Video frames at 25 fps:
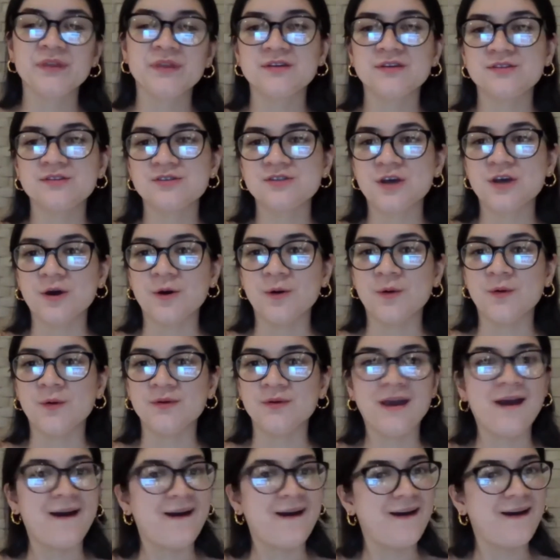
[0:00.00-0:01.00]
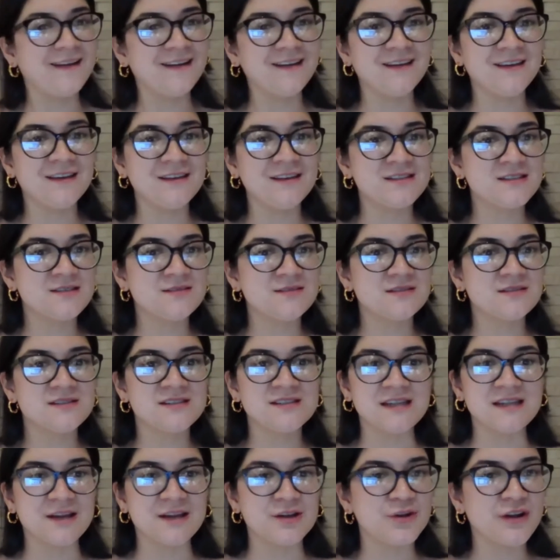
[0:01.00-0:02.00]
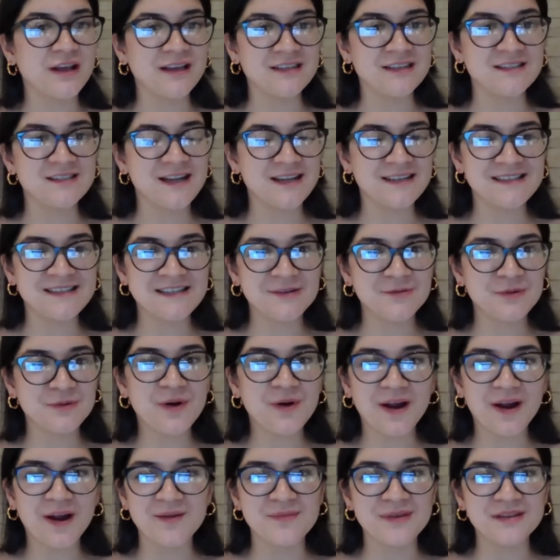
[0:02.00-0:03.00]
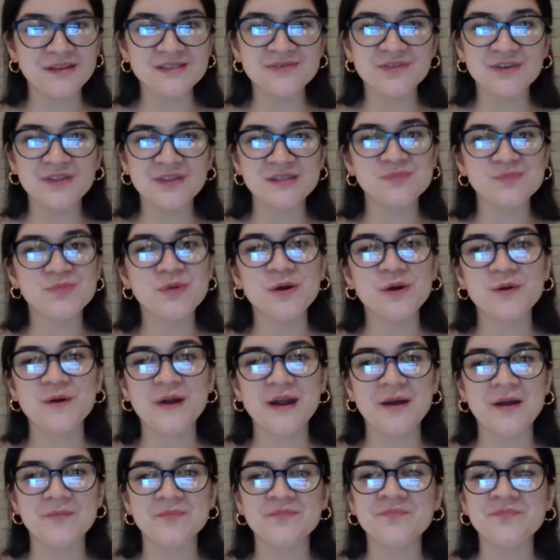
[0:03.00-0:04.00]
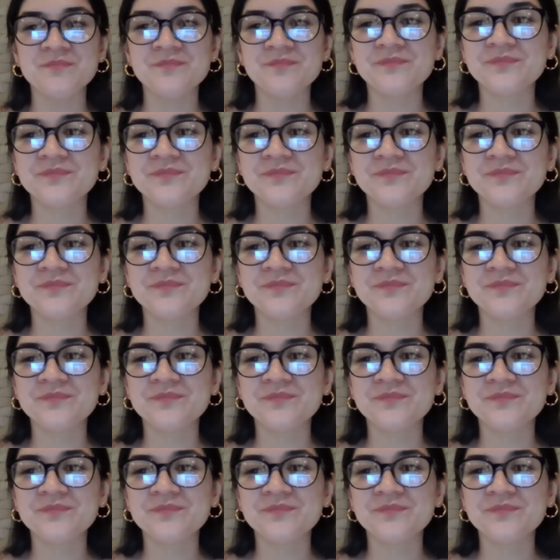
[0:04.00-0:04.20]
So yeah, any standardized testing requirements for this program?